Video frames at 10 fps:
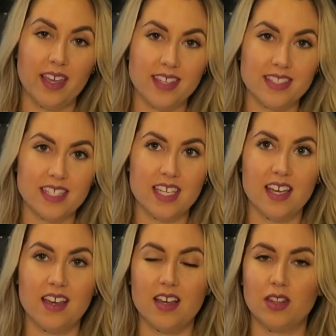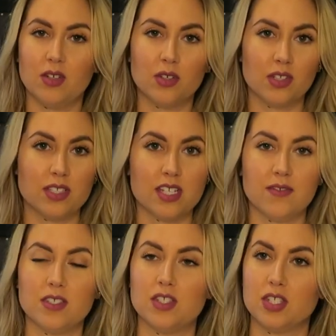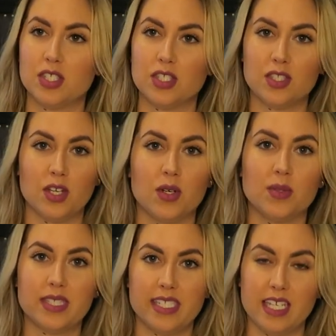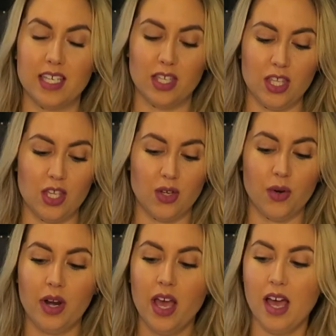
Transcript: Kenzie, little girl stuff is just so stinking cute.